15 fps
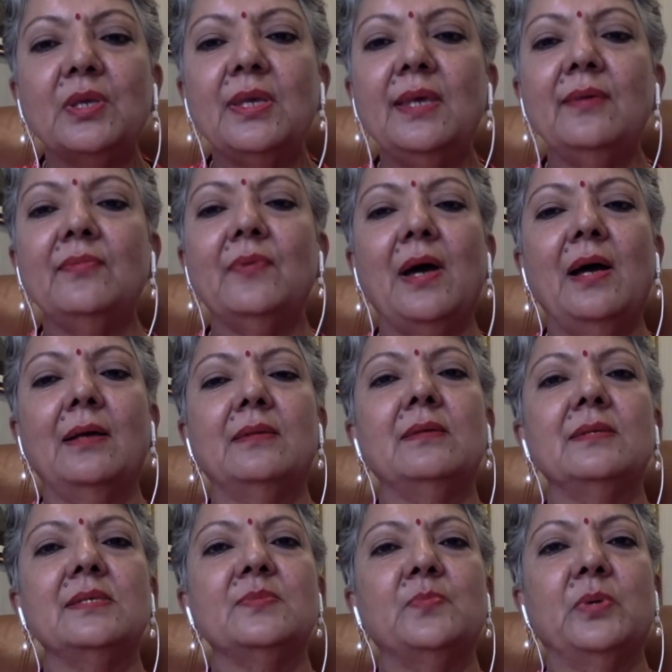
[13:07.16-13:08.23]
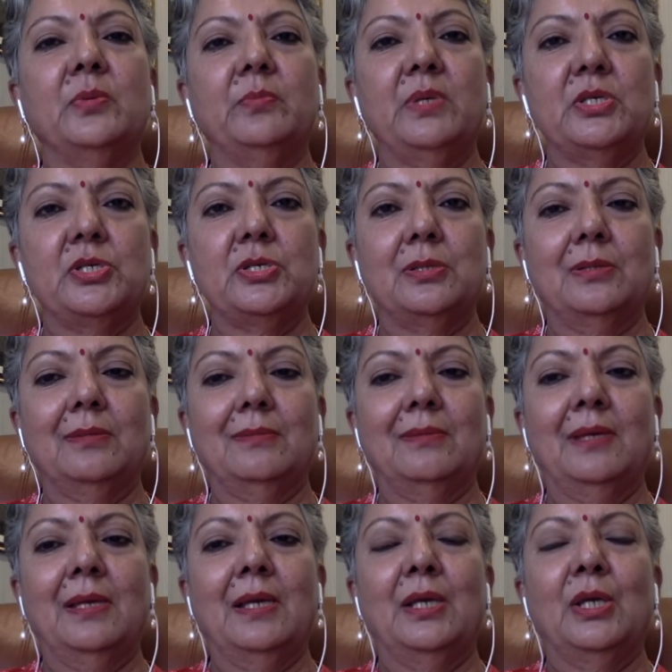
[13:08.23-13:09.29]
give others permission
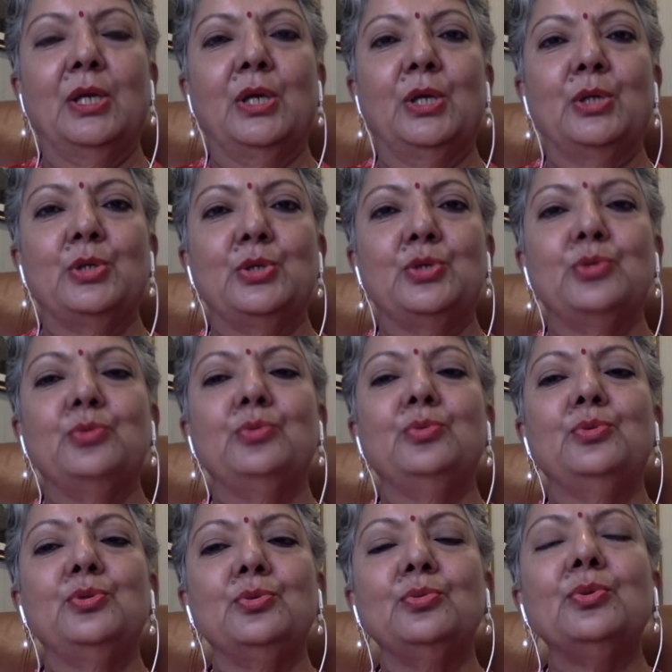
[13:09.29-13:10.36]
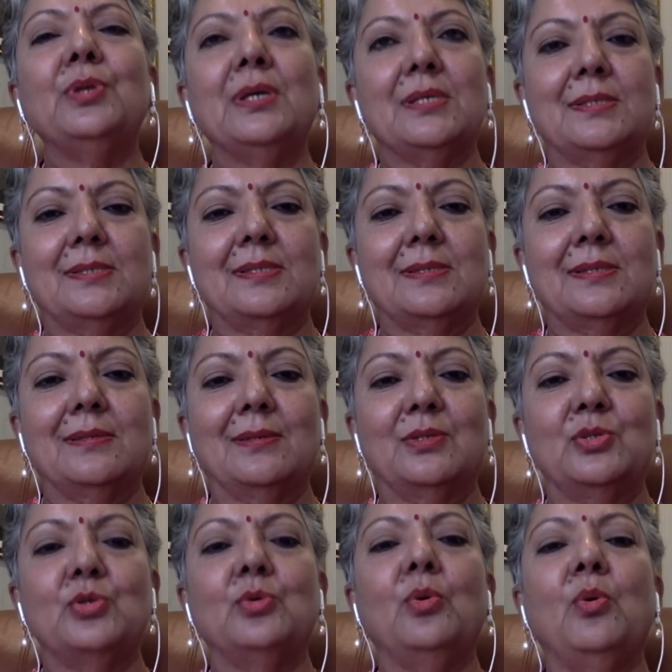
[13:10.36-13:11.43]
to do this,
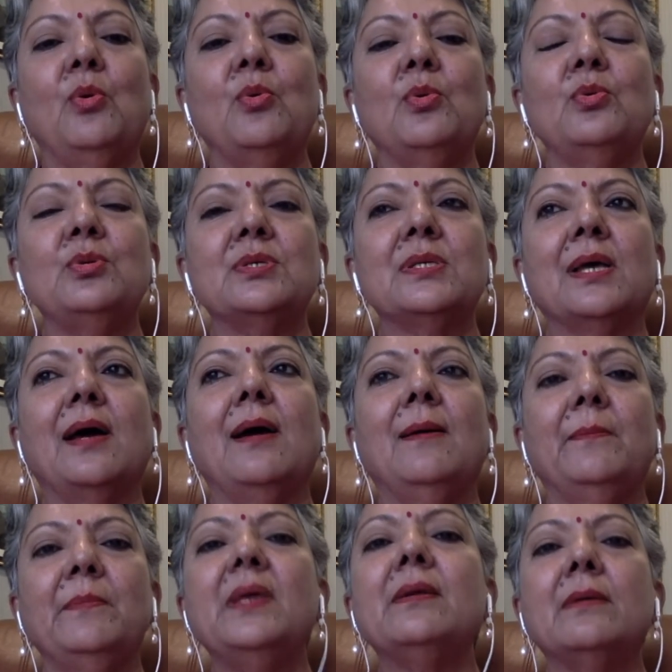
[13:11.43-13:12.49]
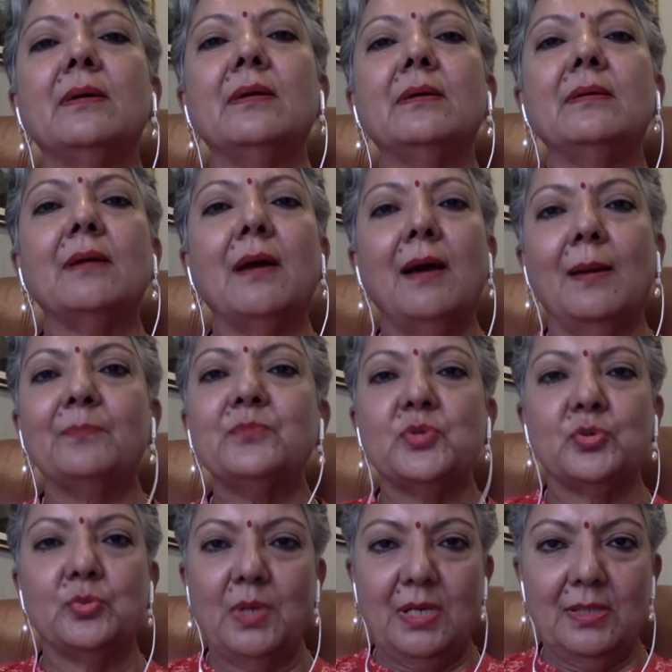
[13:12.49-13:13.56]
to hold a mirror up
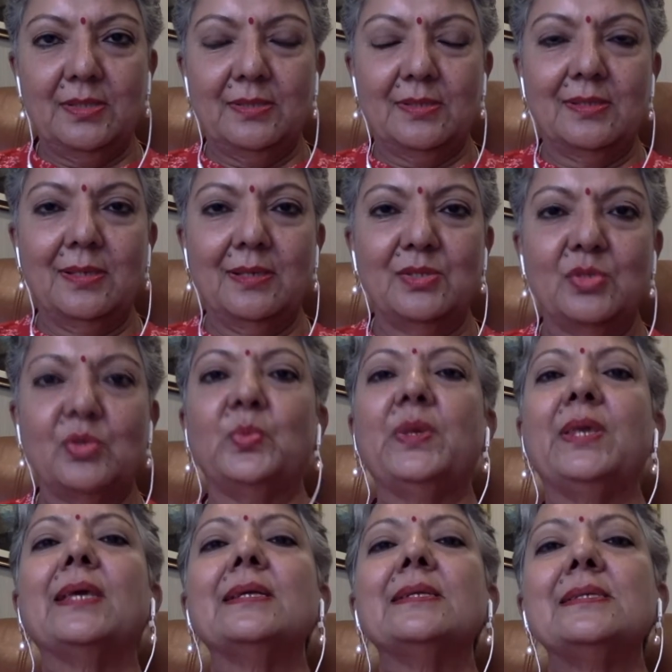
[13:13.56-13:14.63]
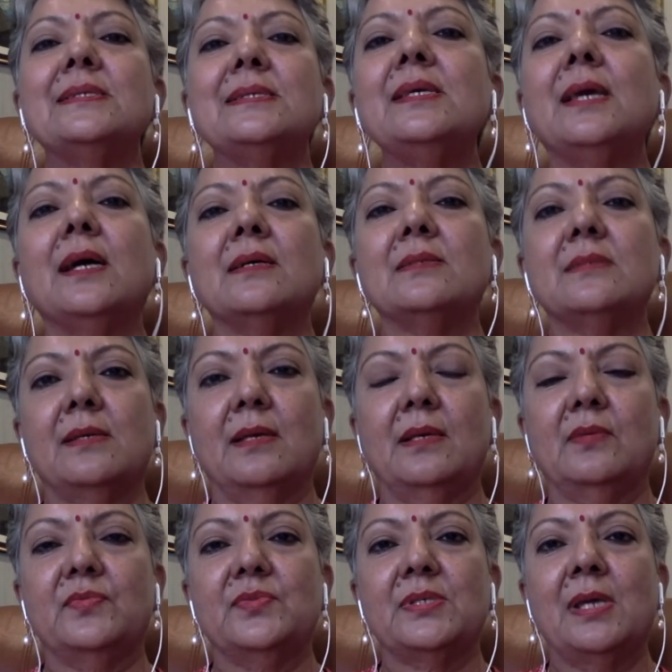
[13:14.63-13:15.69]
to us so we can see
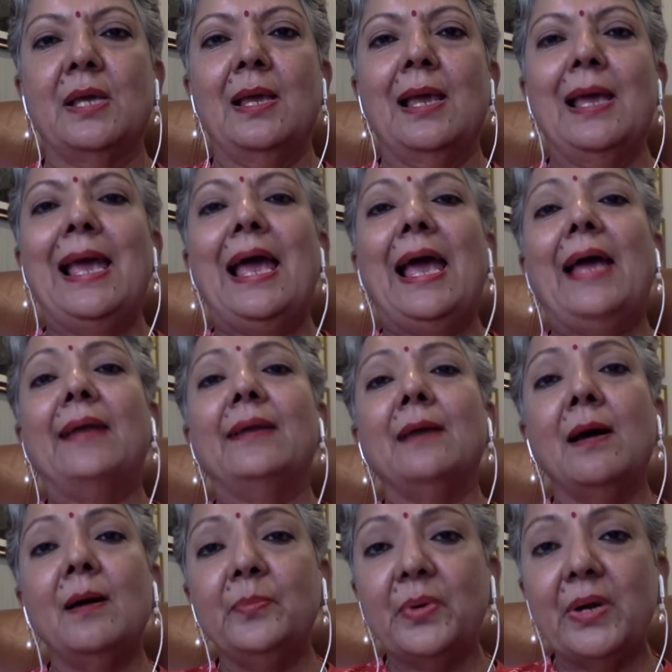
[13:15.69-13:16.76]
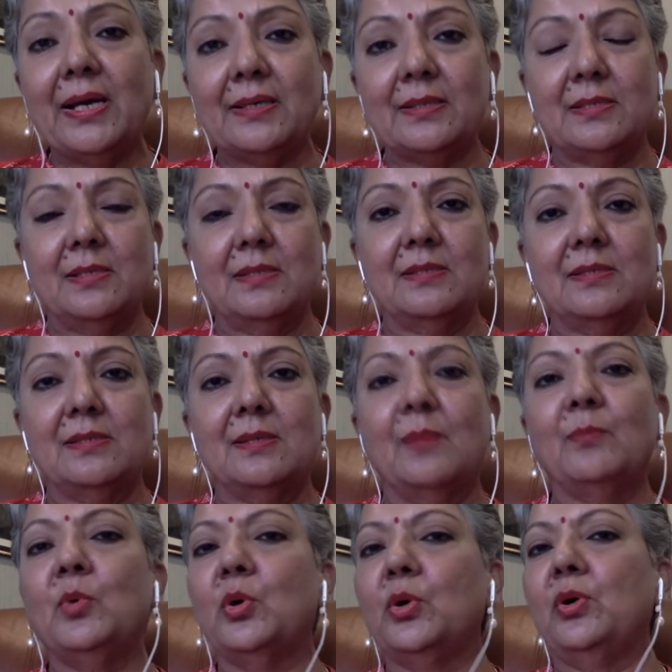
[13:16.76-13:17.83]
ourselves and our practice
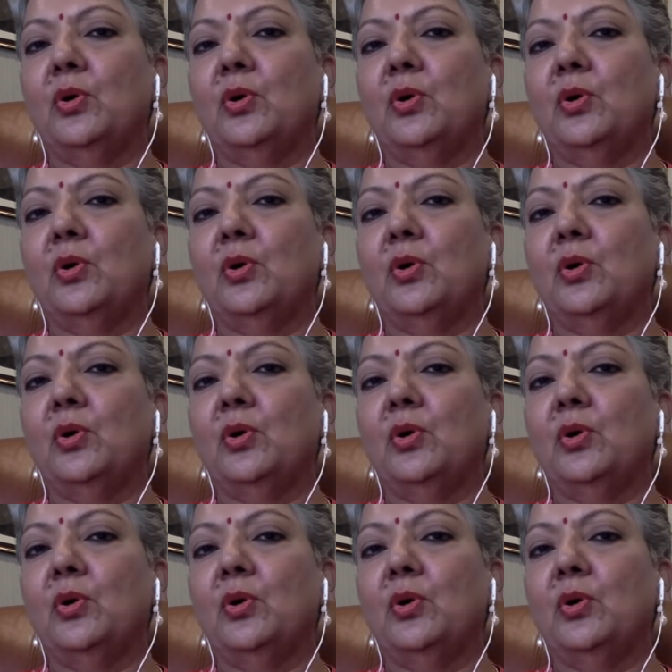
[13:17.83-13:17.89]
more